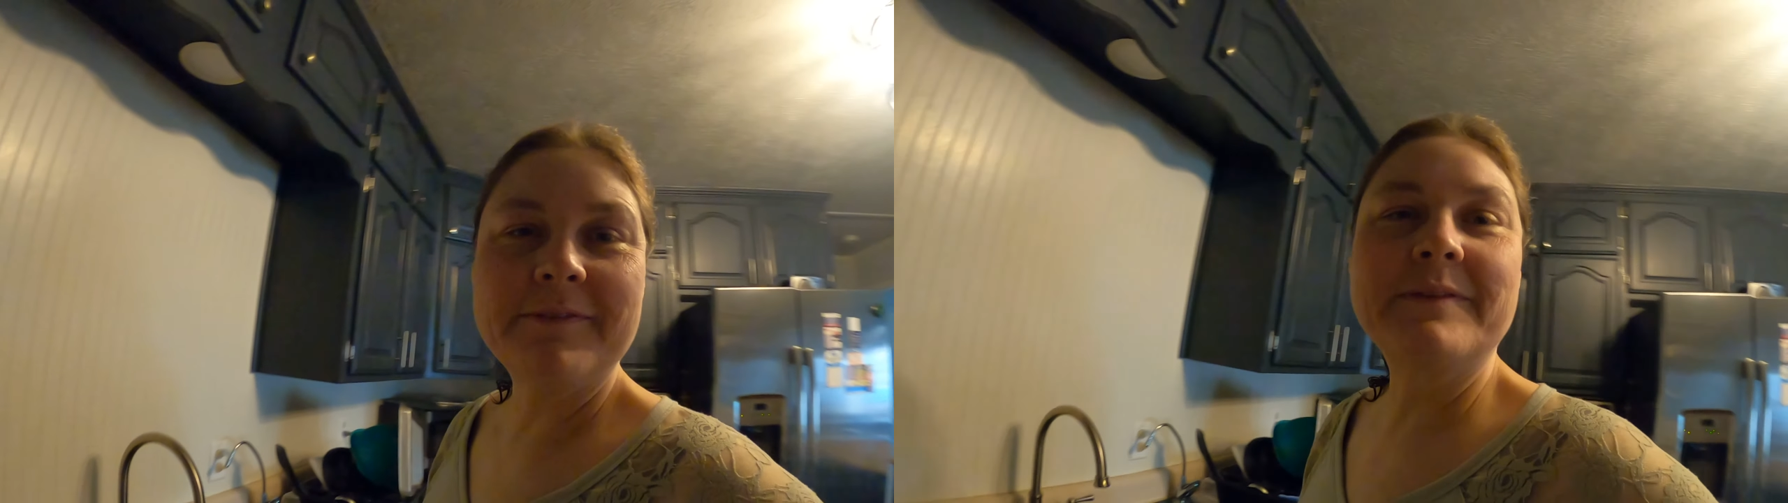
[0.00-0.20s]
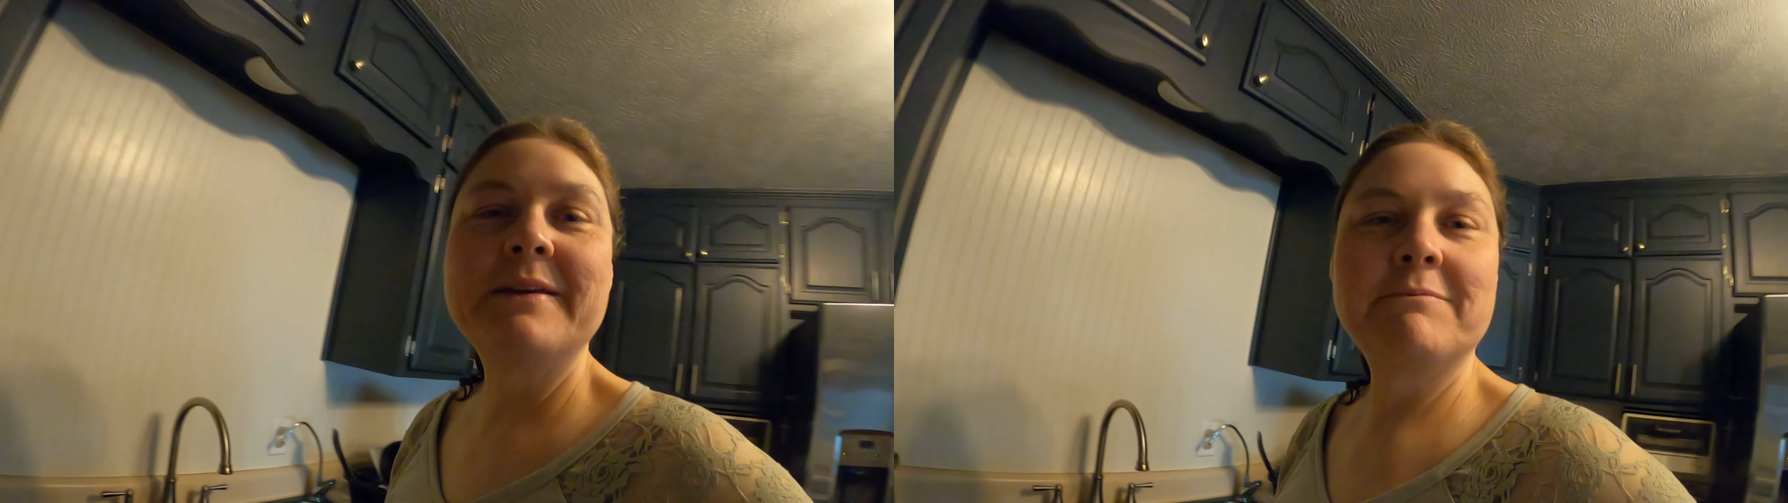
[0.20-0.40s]

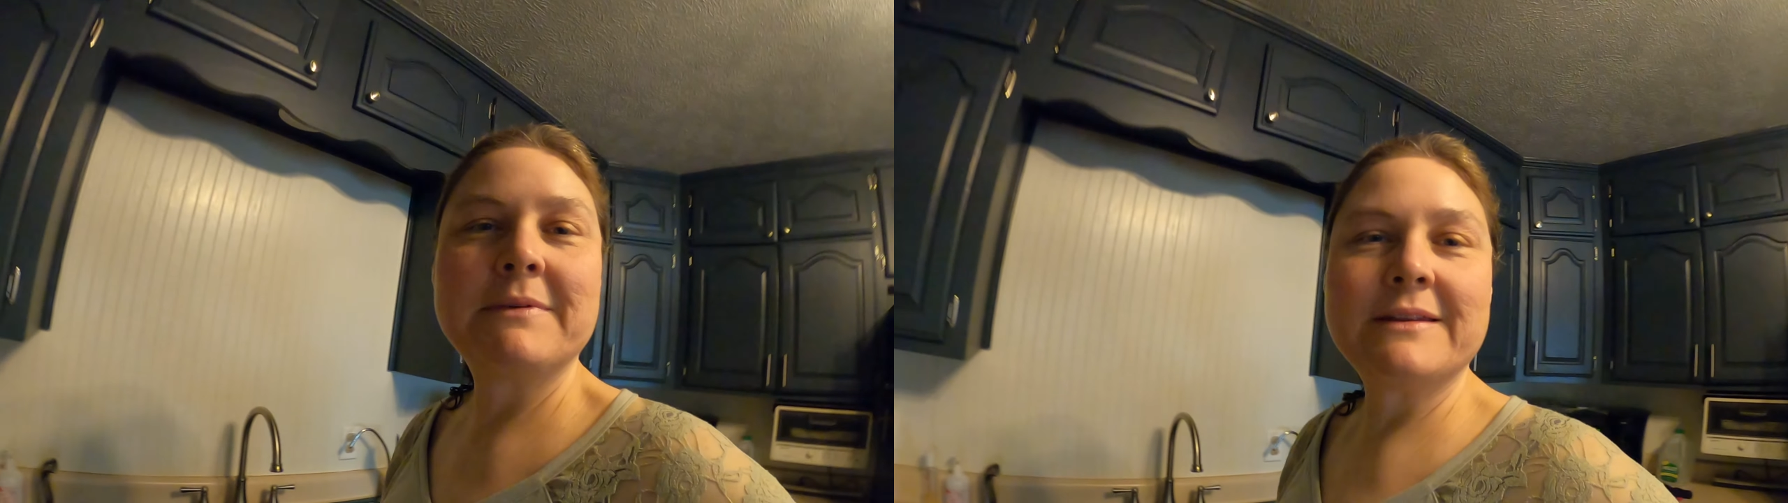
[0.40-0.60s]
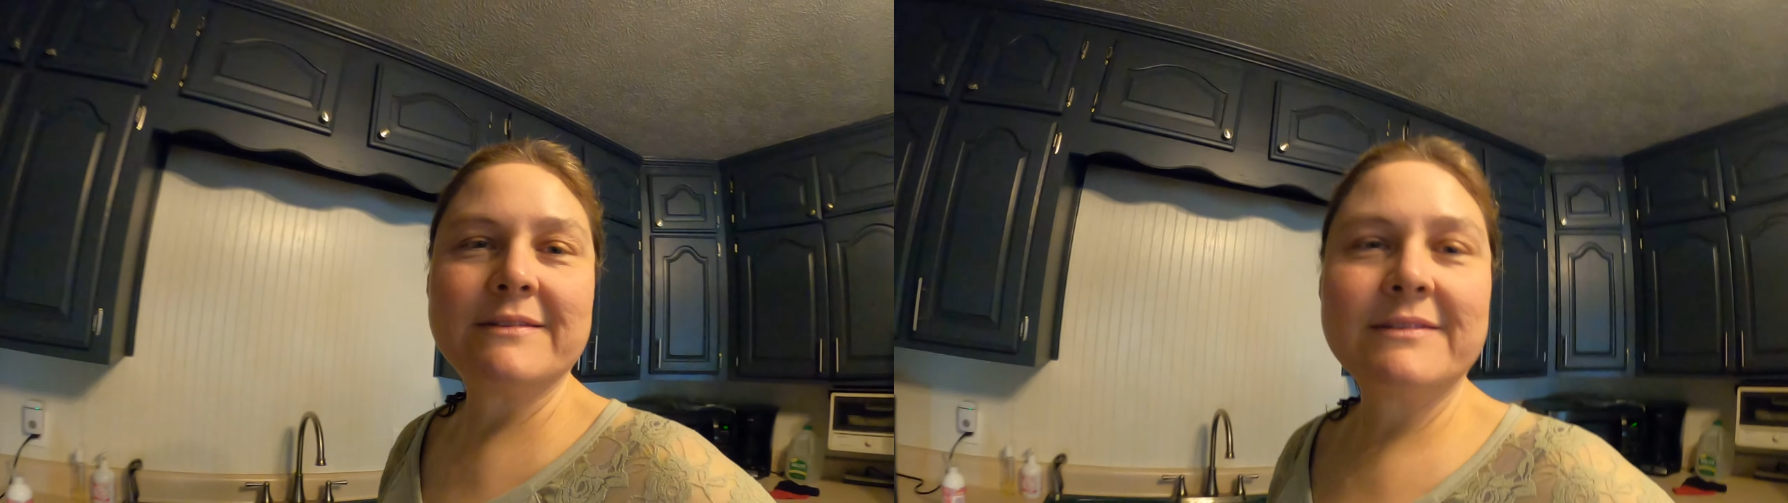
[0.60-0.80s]
15
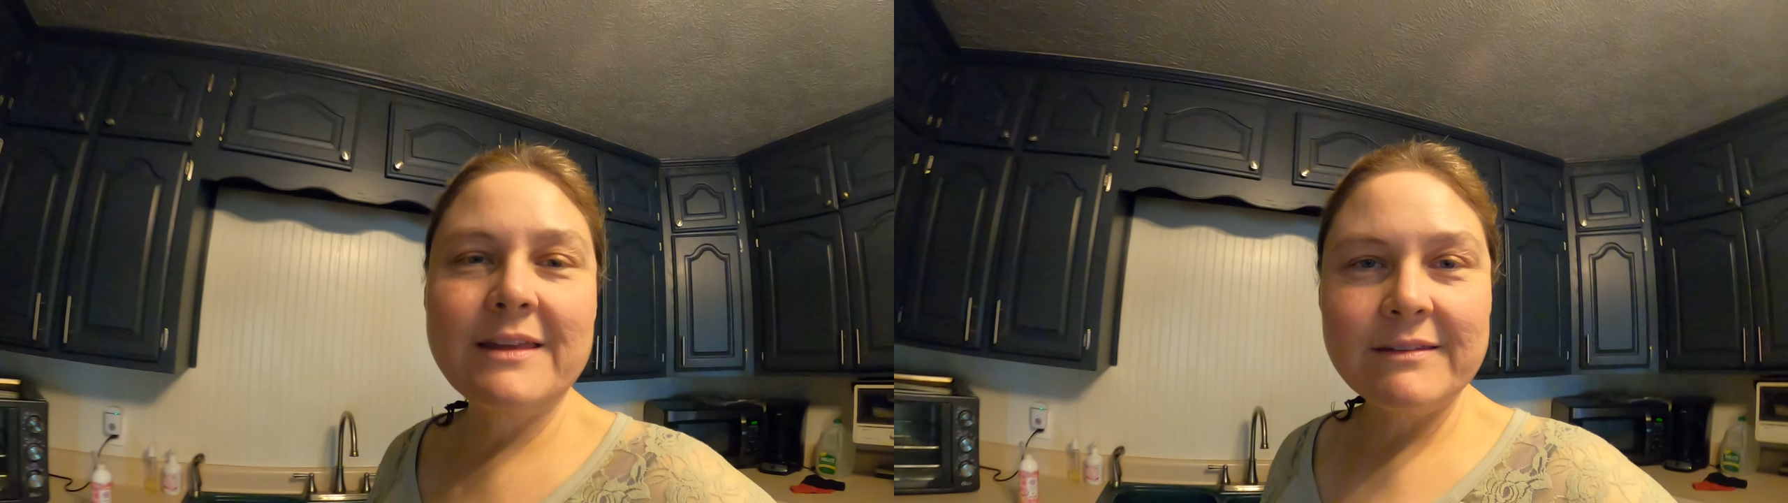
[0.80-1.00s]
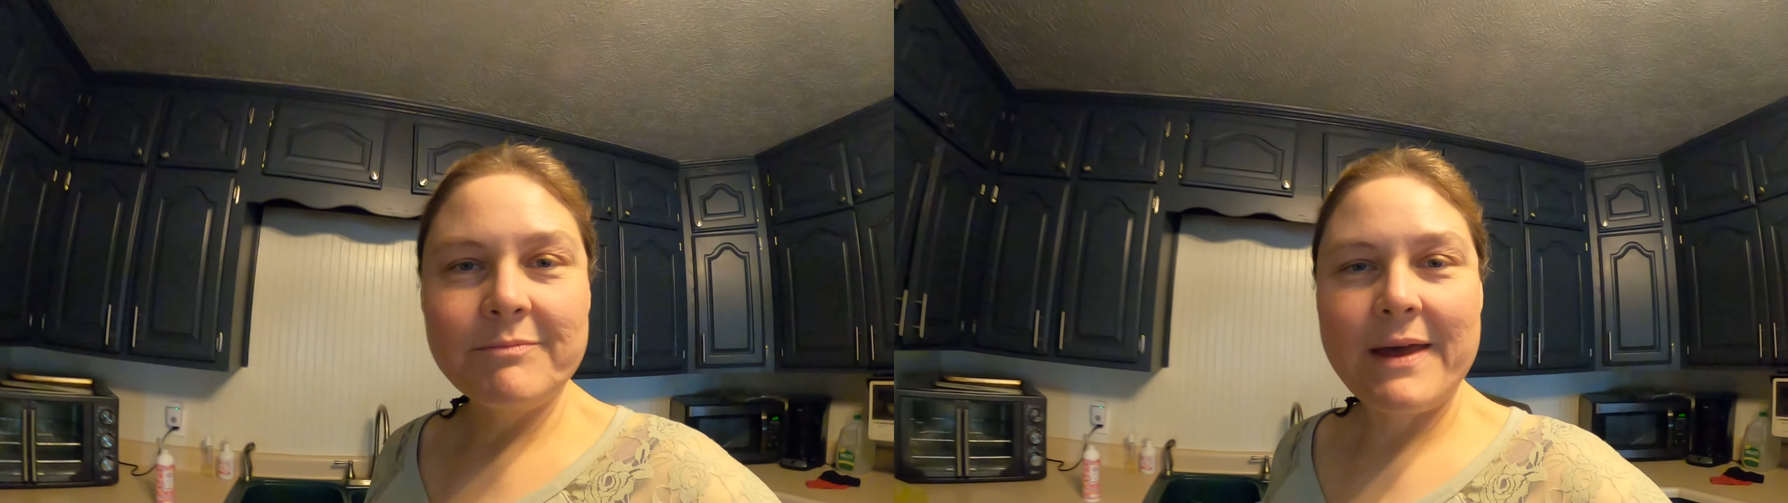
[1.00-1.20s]
minutes
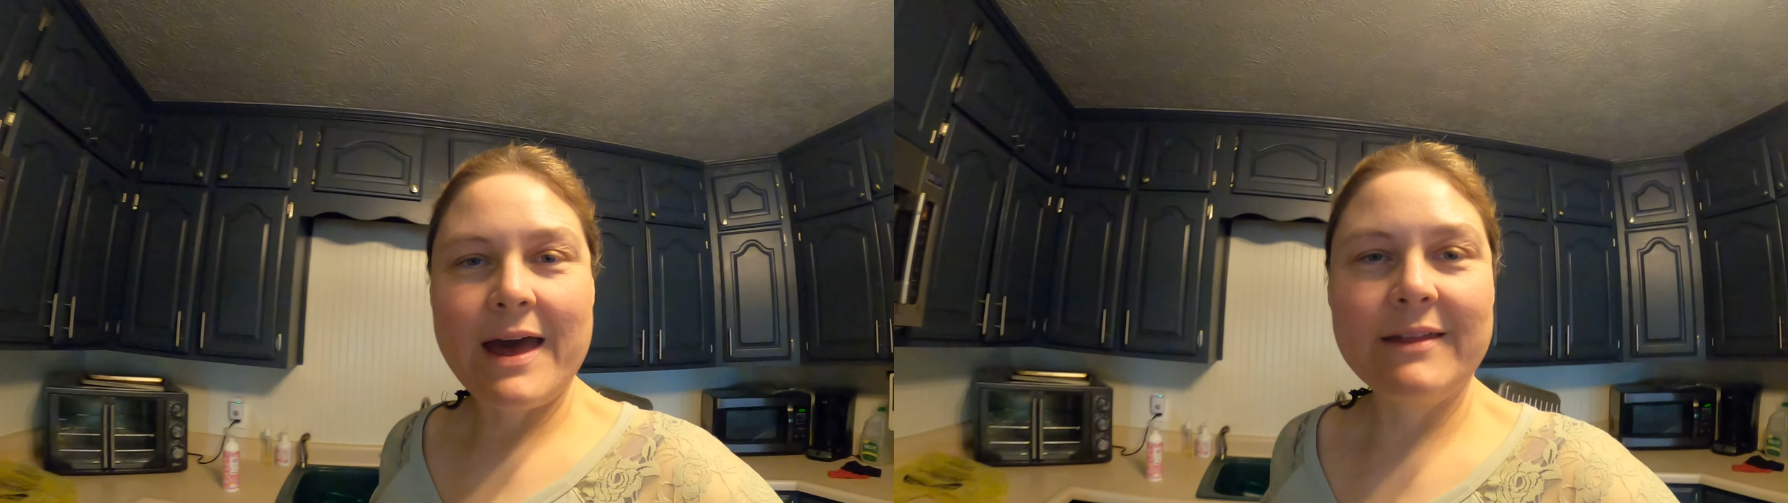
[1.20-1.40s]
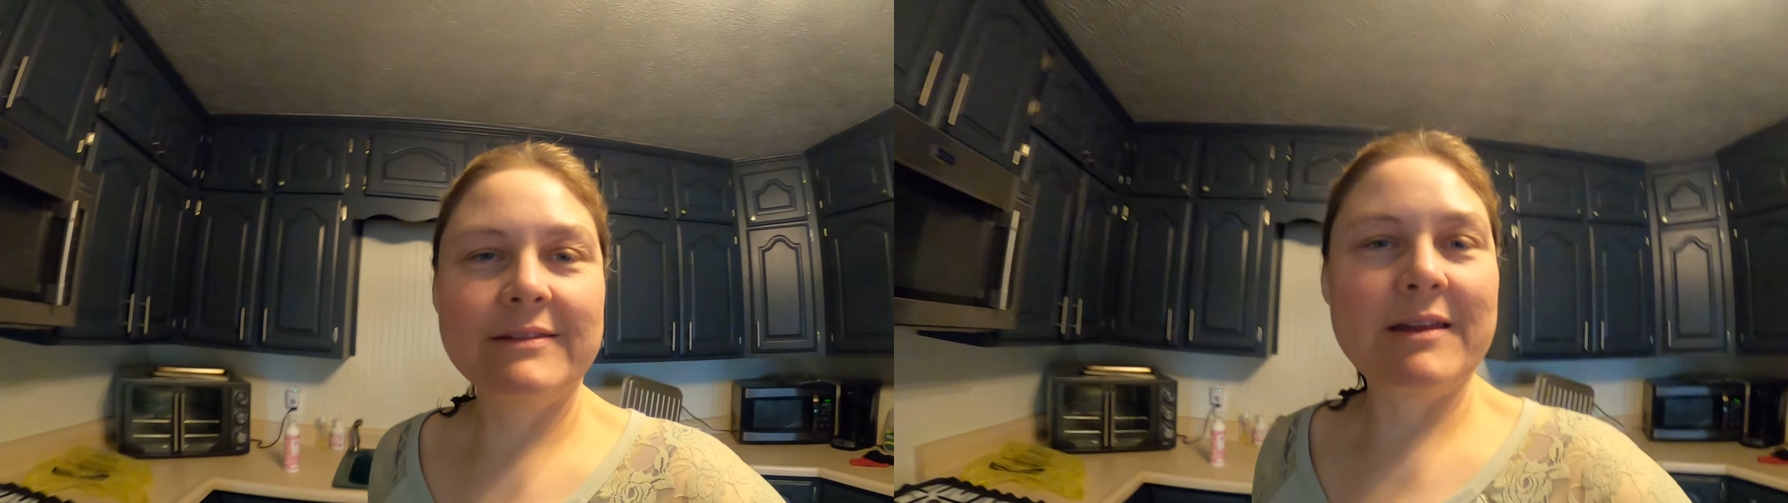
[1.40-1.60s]
does pass,